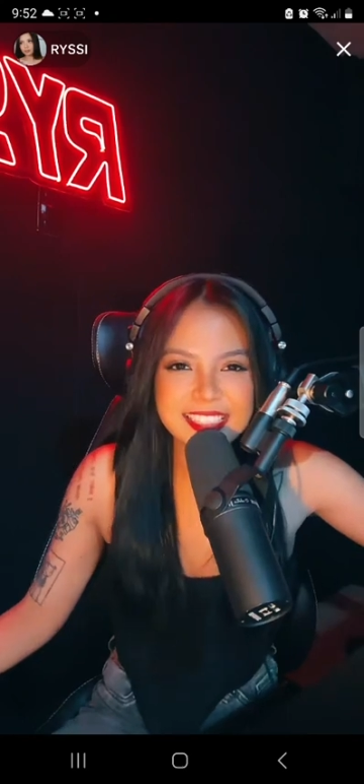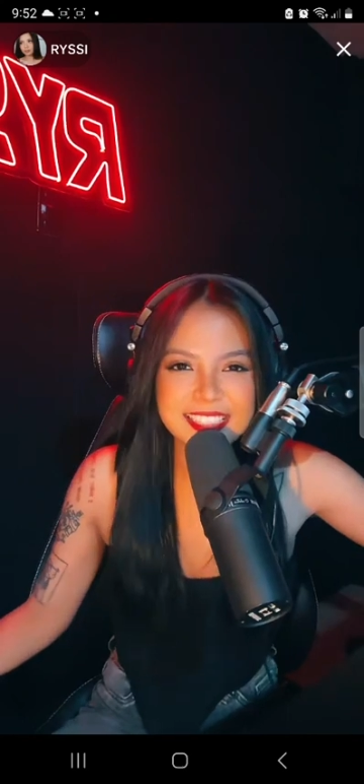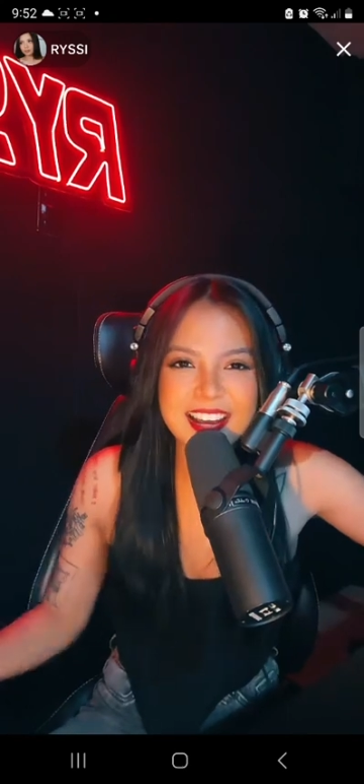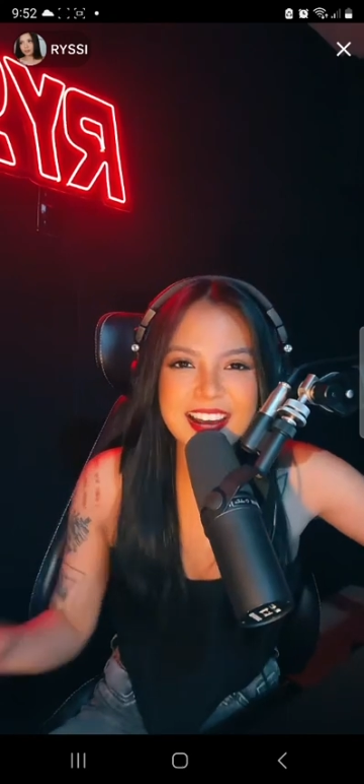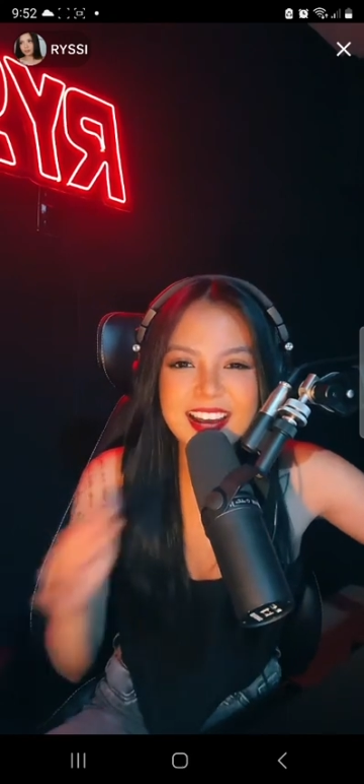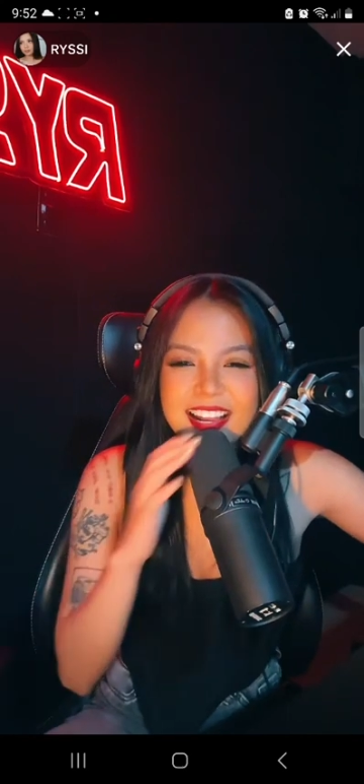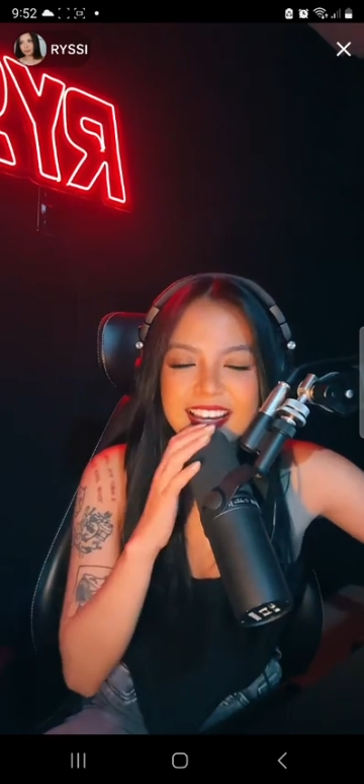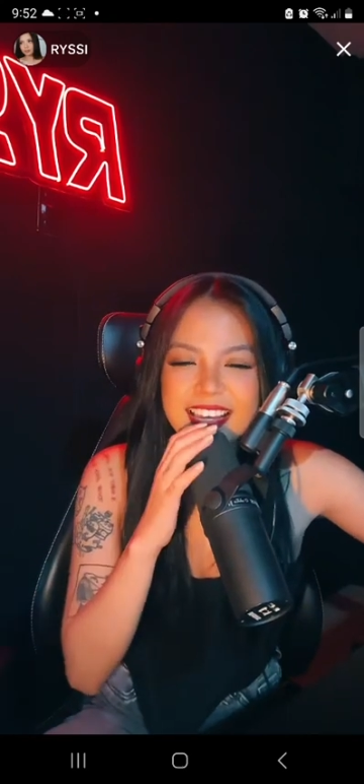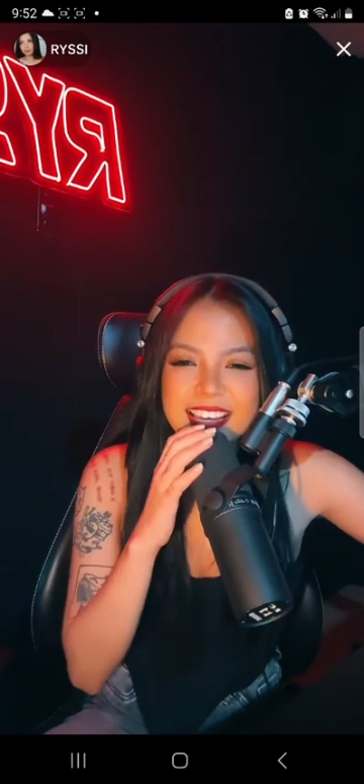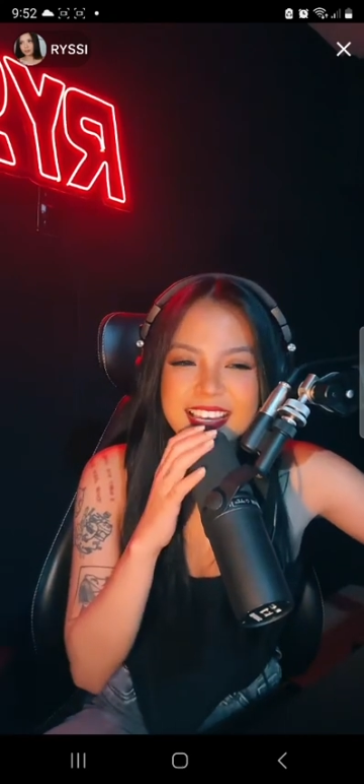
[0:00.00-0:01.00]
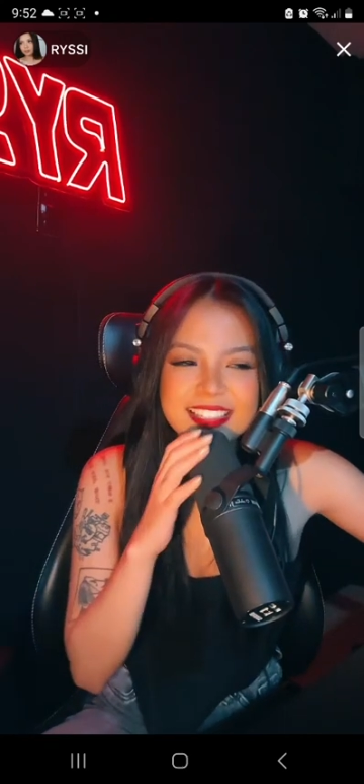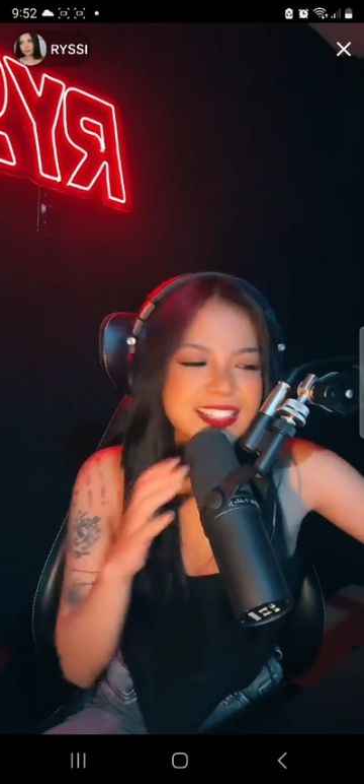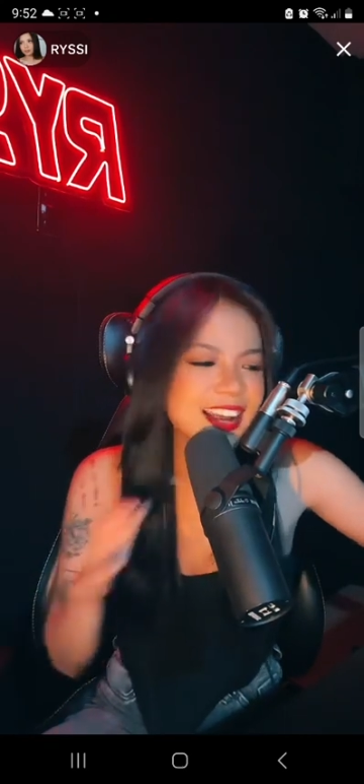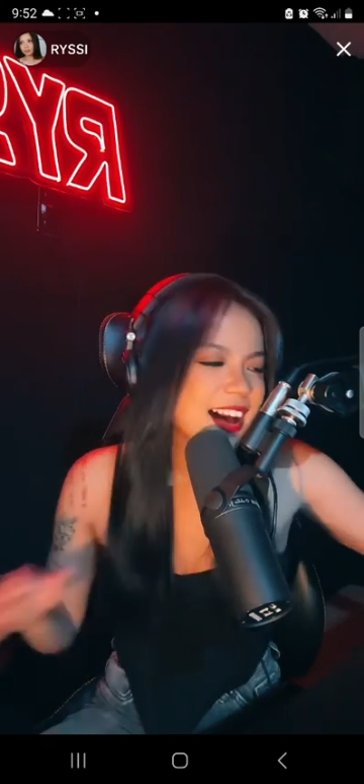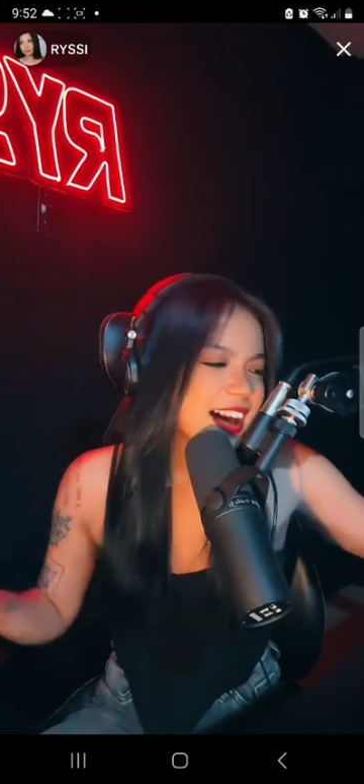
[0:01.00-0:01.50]
And
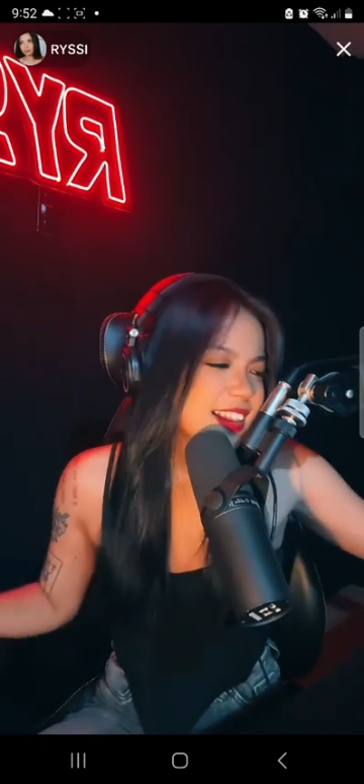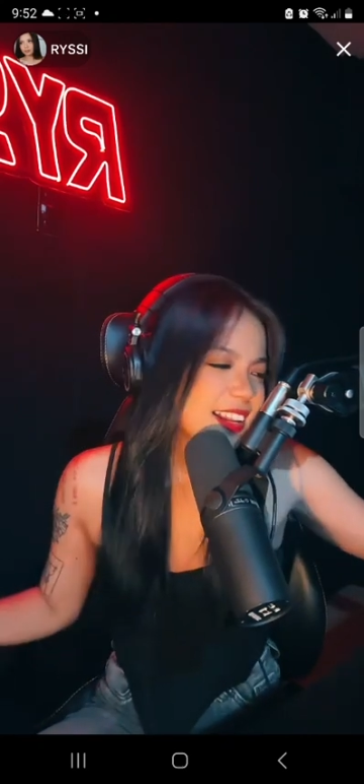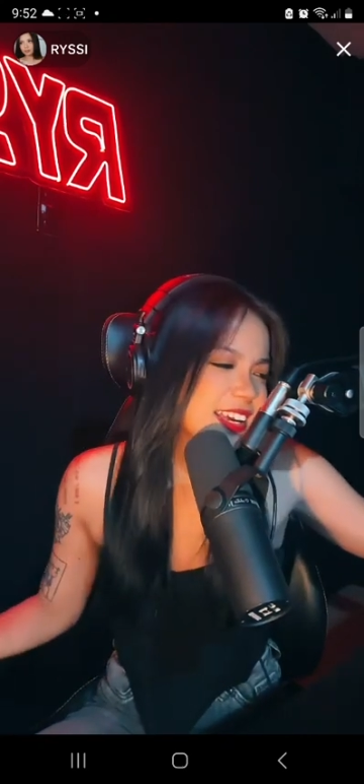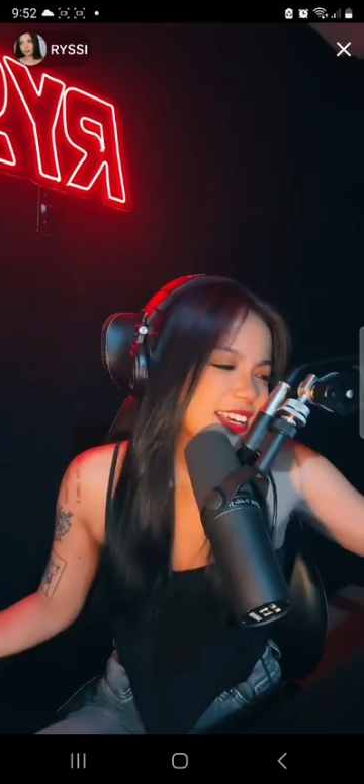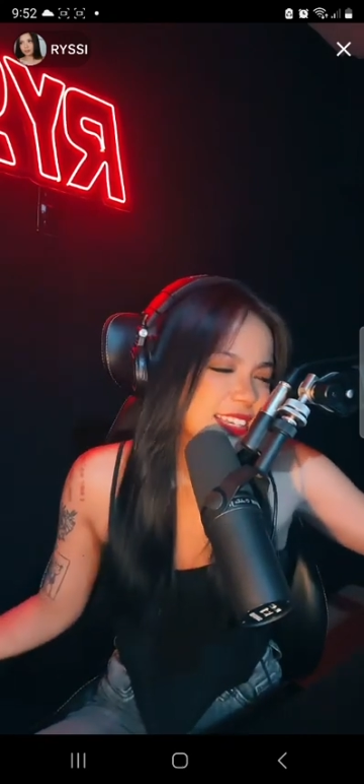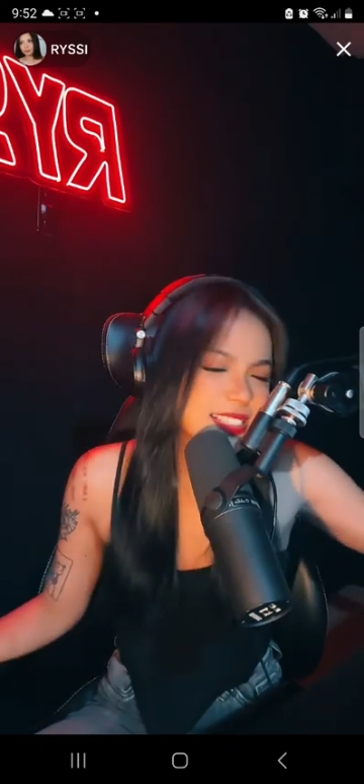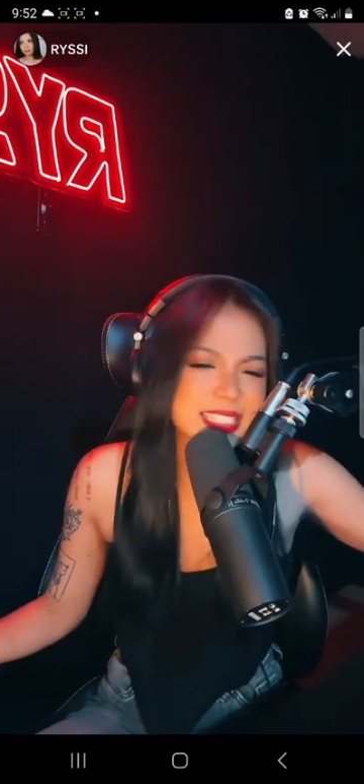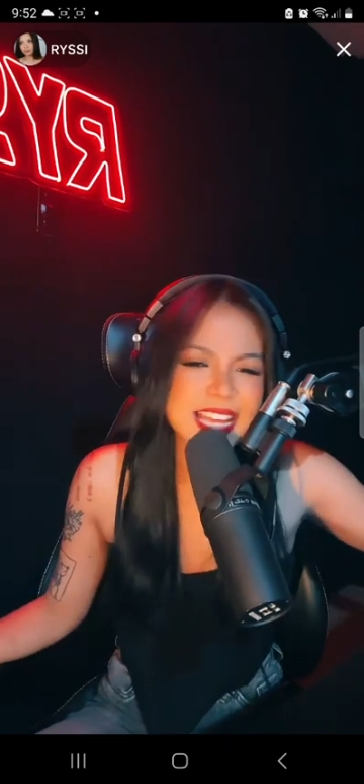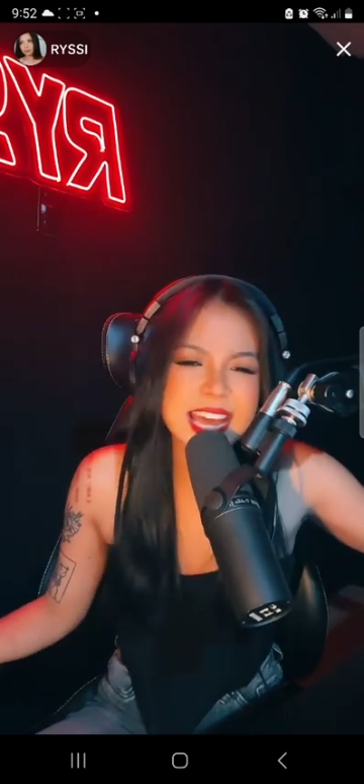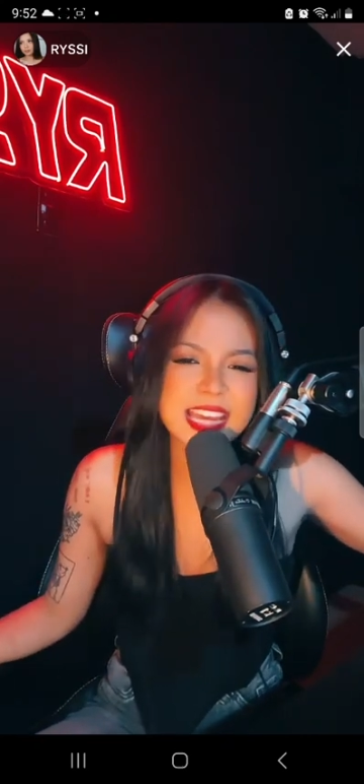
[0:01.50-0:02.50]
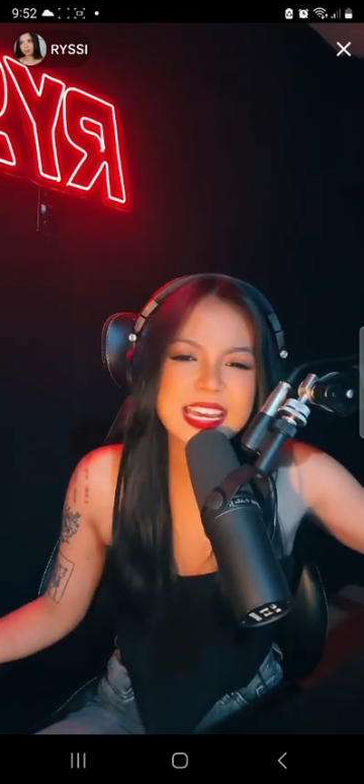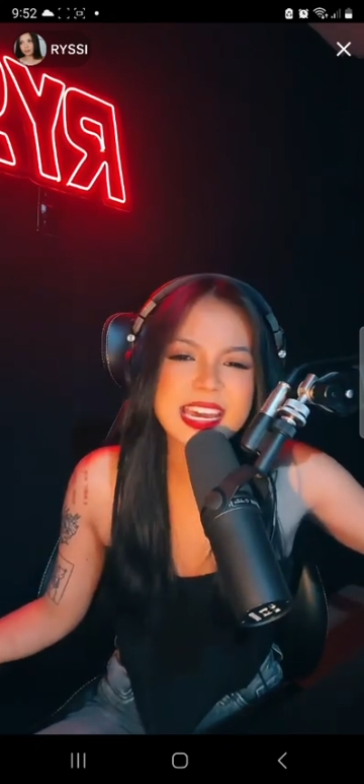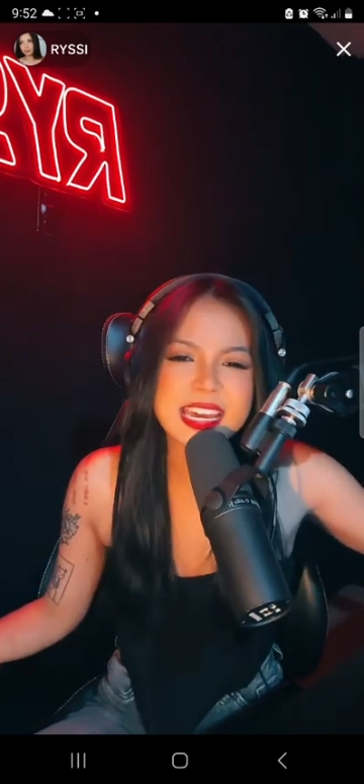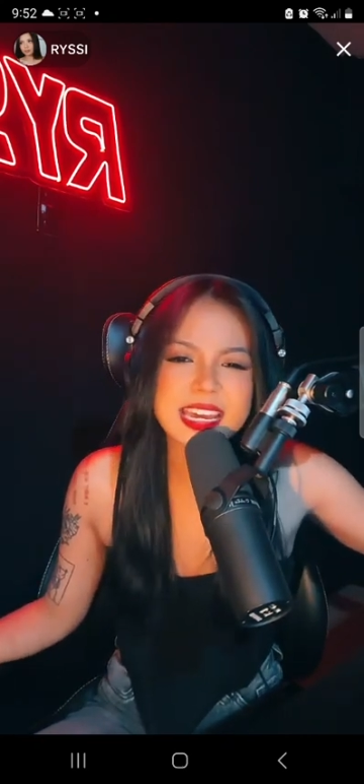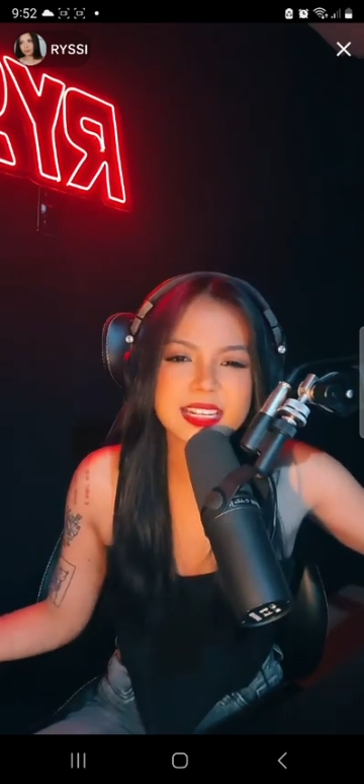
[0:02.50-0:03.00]
darling, darling,
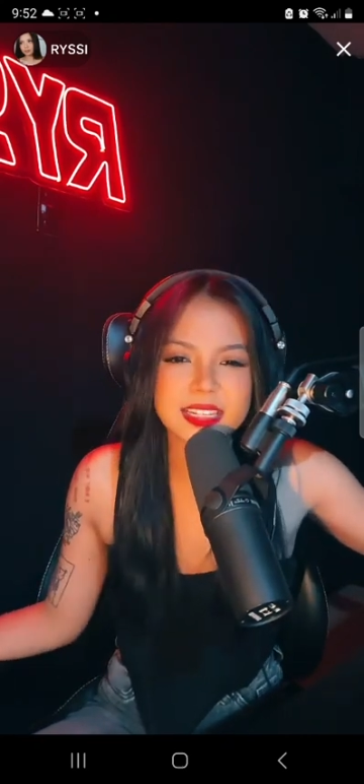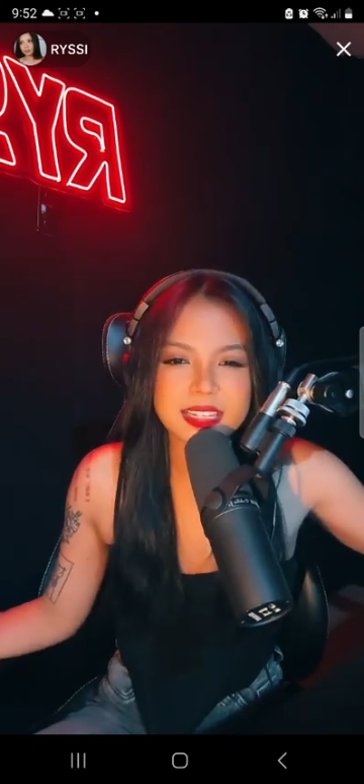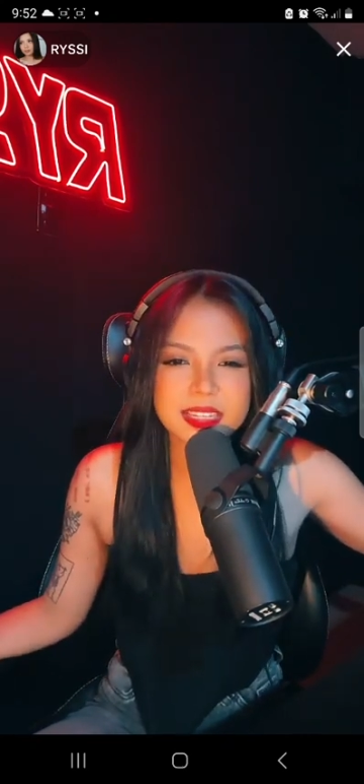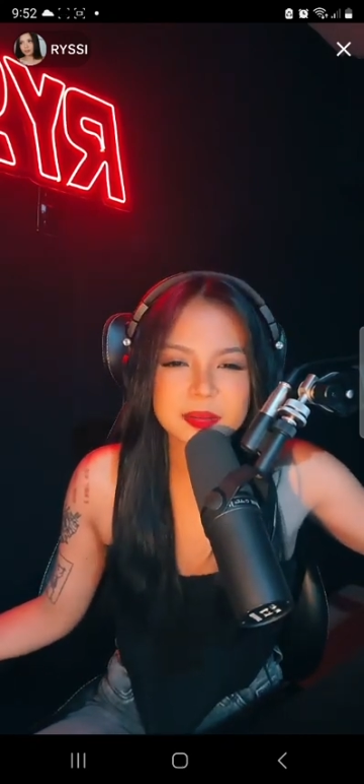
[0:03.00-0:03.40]
stand